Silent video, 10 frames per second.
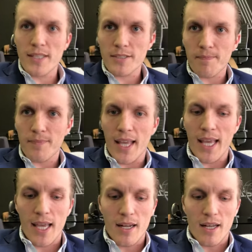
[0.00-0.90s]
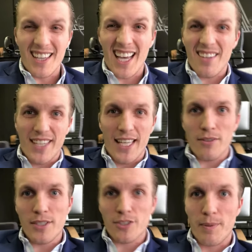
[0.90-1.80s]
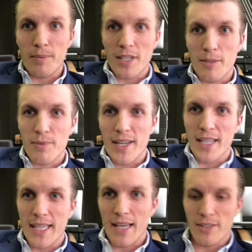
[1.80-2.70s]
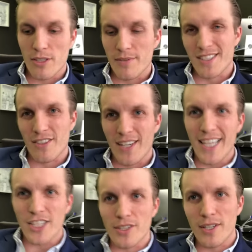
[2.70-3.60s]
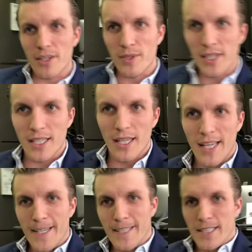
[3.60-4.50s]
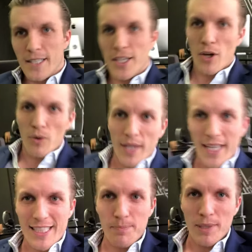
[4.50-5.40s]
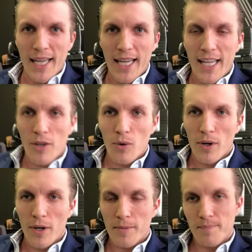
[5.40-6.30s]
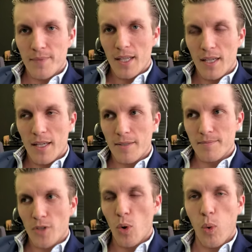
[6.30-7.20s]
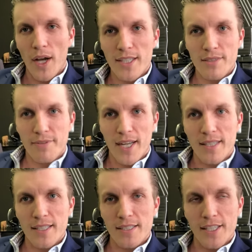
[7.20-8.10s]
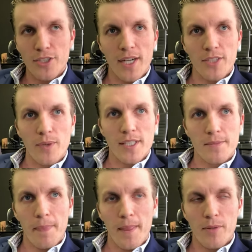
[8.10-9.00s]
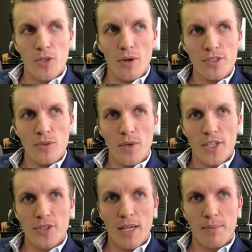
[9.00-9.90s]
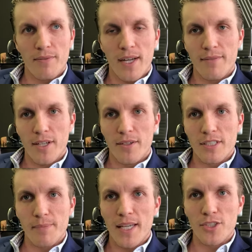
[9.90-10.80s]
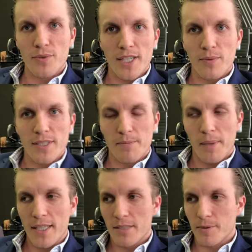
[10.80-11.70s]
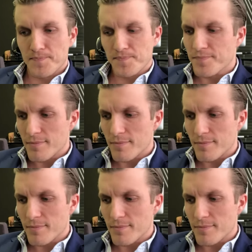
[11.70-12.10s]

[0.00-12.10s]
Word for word: ways, and a lot of accountants or people that are providing accounting services are not good at really, you know, explaining or quantifying these indirect ways. But you also want to try to provide value in as many direct ways as possible.